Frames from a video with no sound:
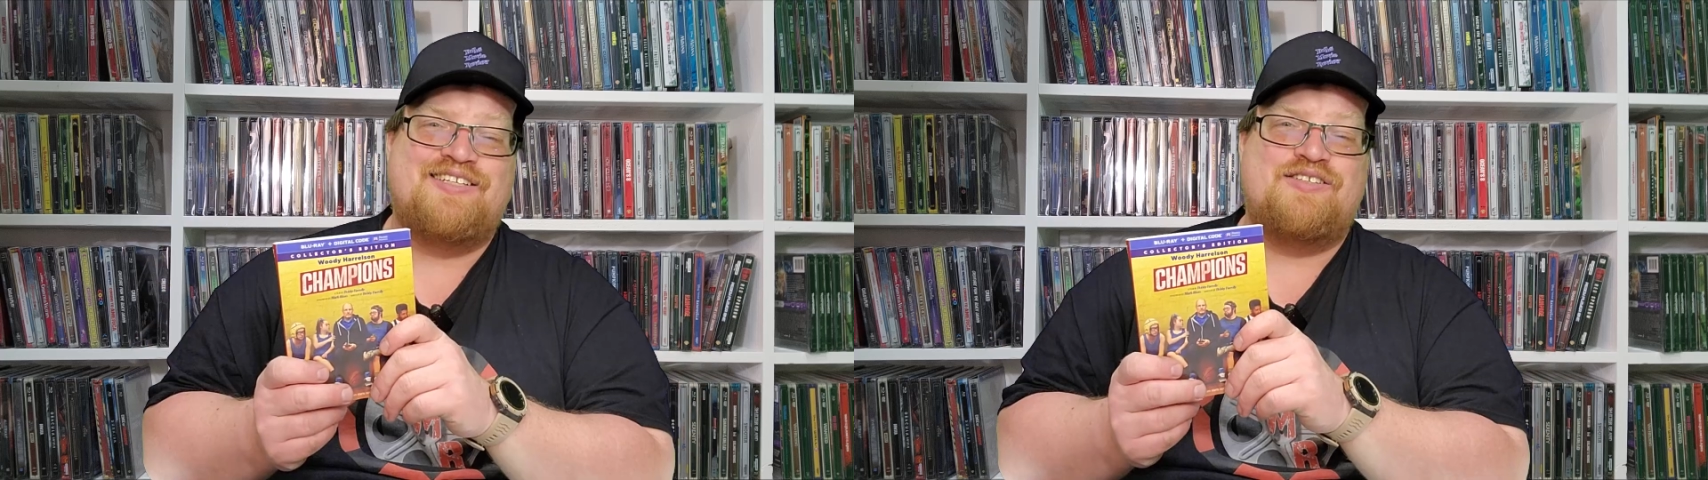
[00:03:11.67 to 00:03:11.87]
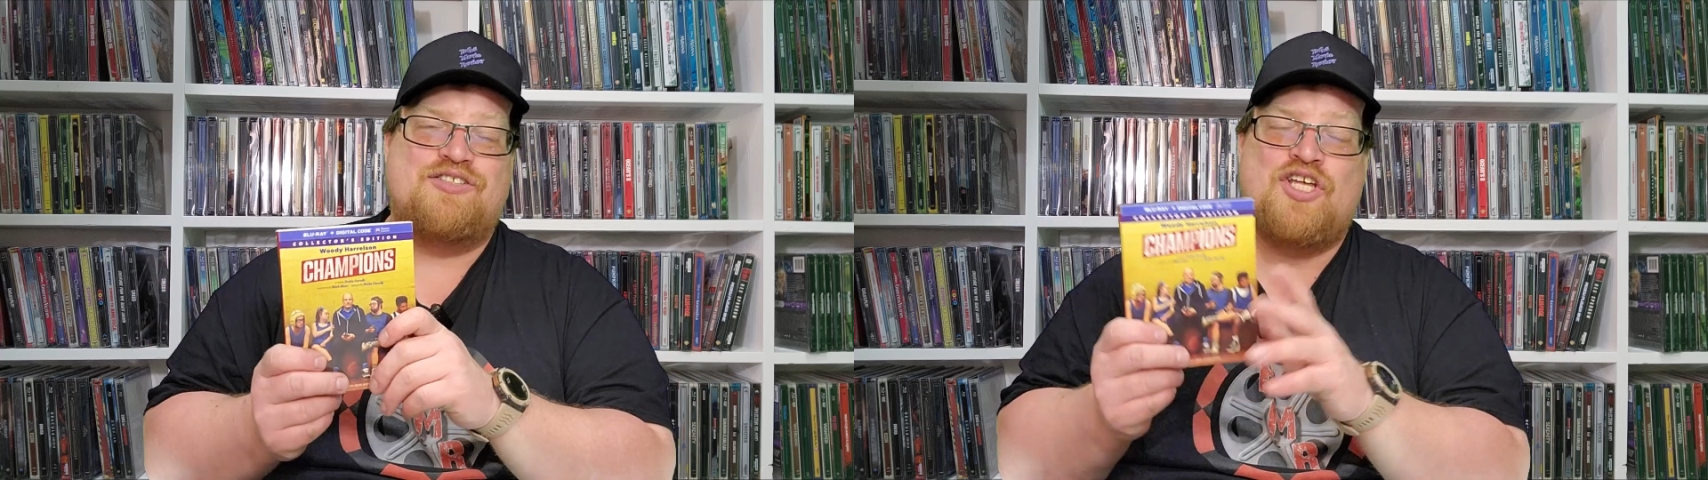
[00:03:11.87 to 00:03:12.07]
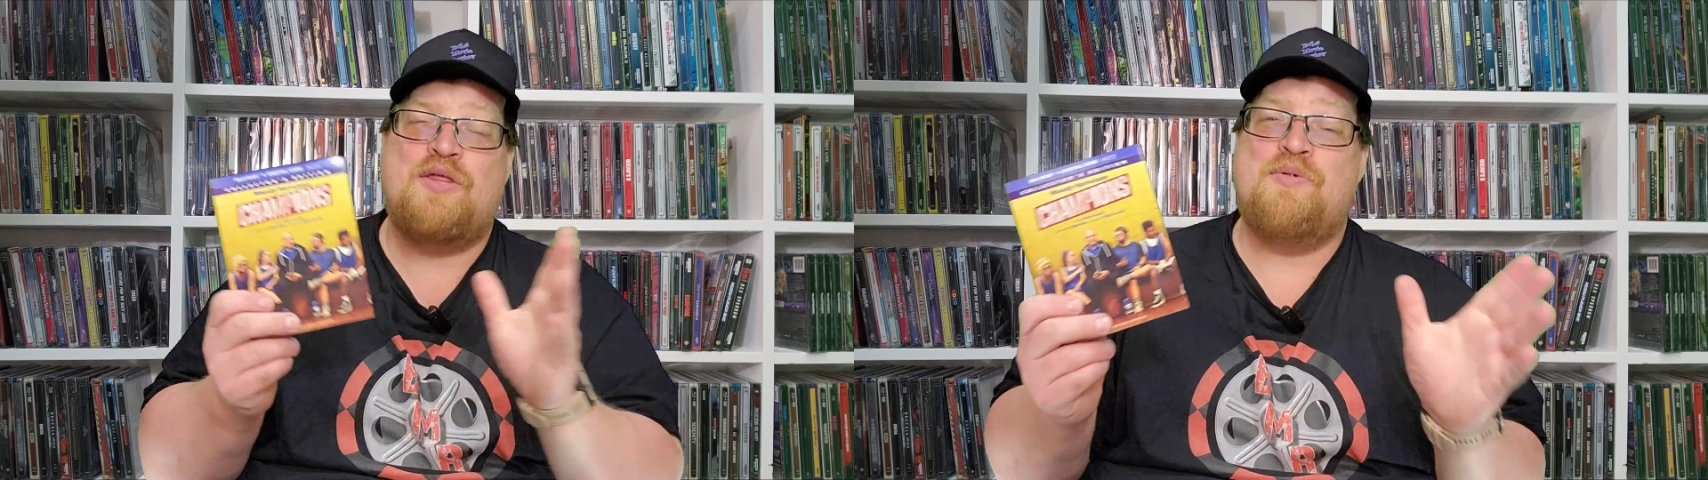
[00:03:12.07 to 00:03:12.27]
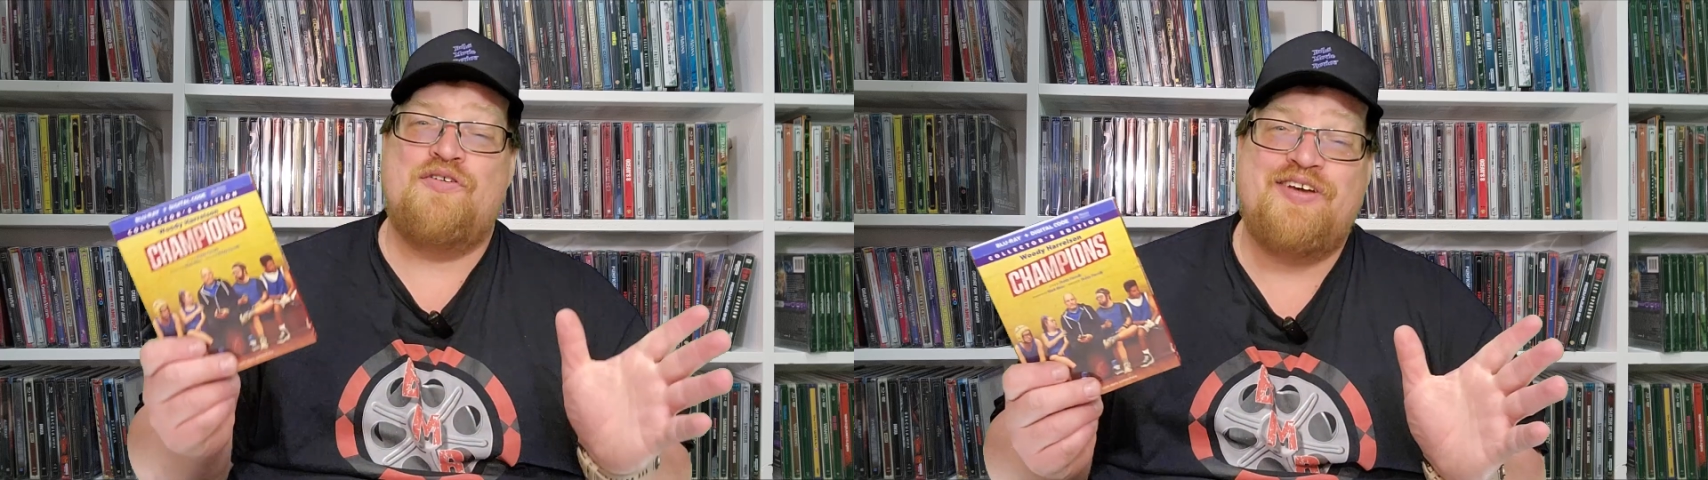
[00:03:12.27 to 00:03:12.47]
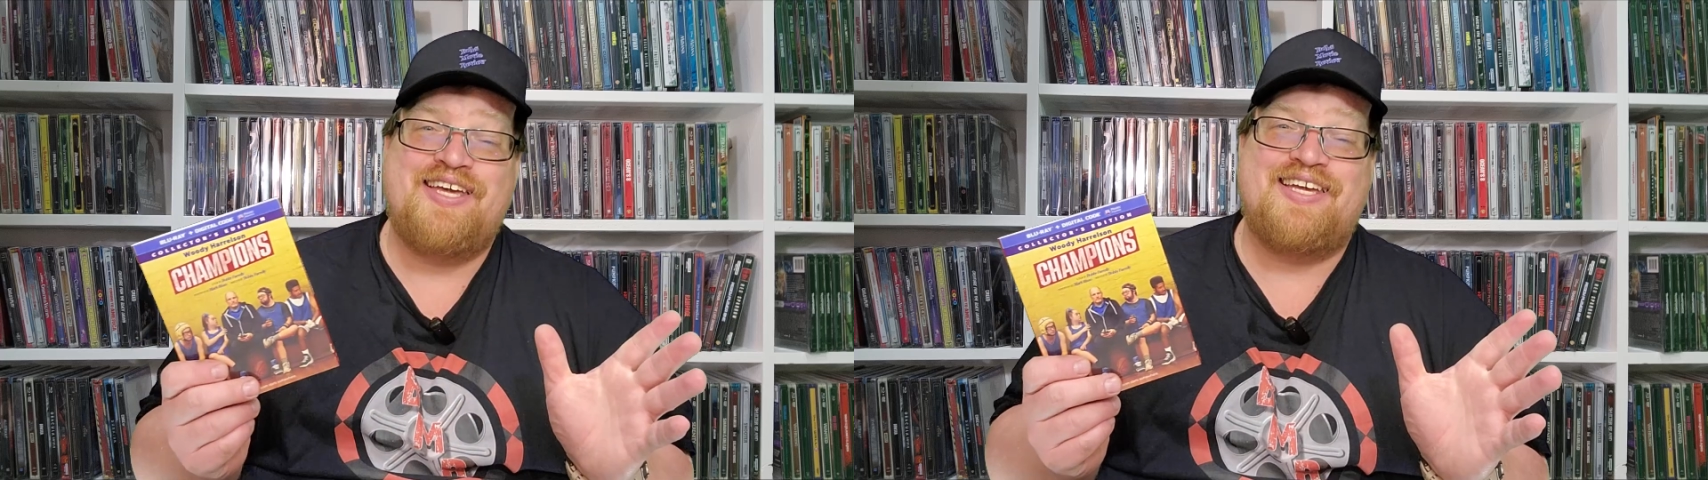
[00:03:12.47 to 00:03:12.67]
So the
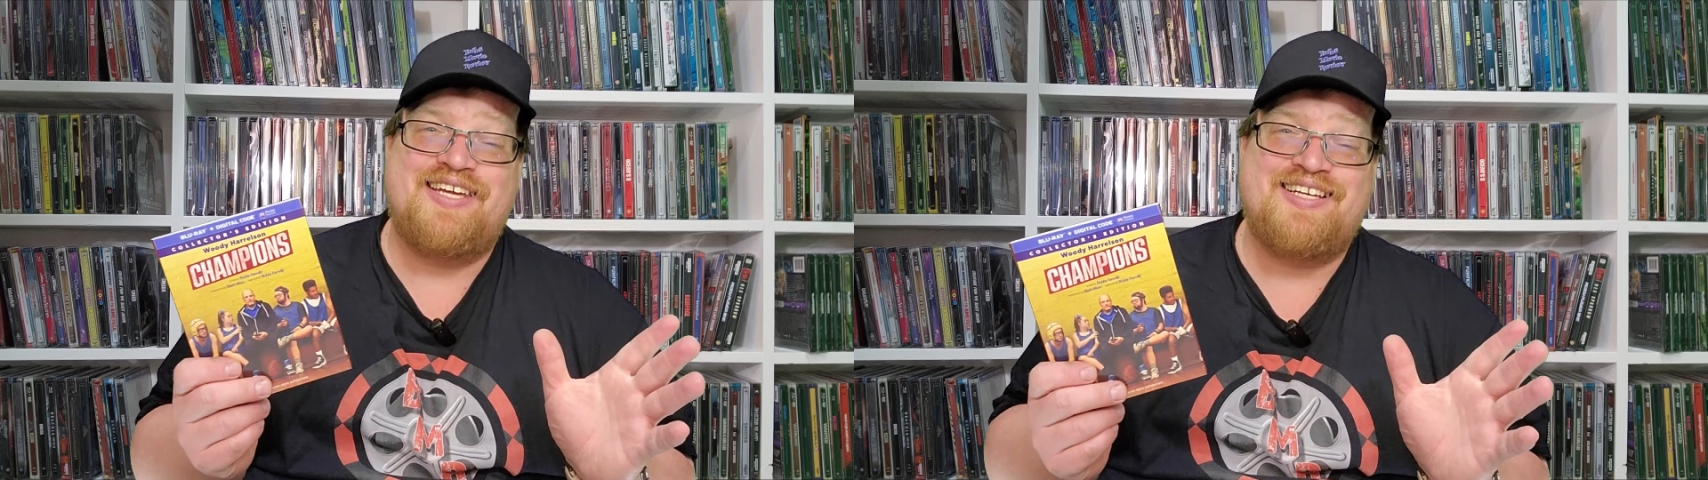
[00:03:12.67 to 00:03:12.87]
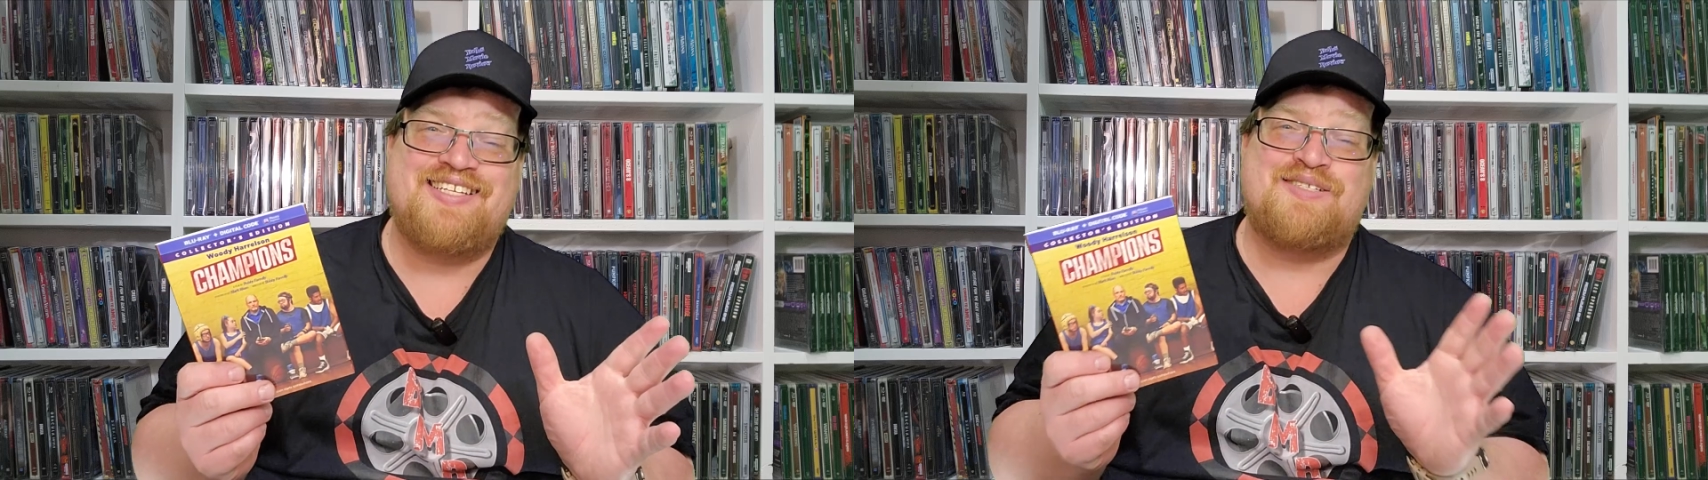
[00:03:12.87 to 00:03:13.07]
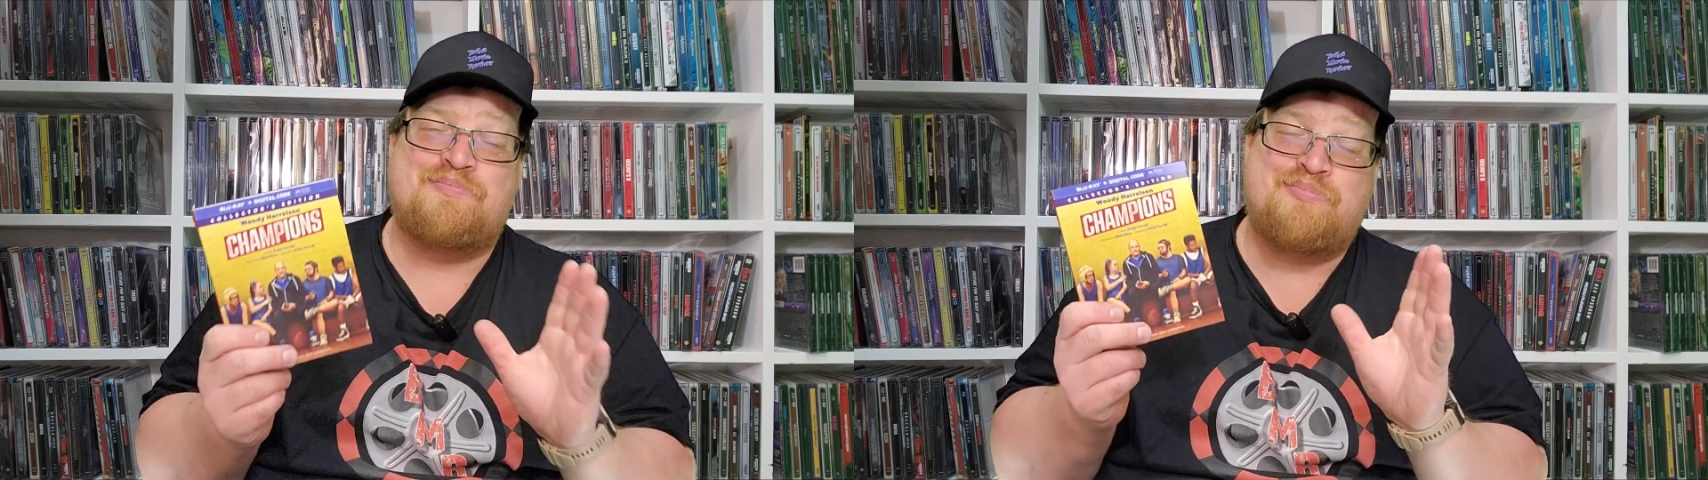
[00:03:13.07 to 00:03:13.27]
movie is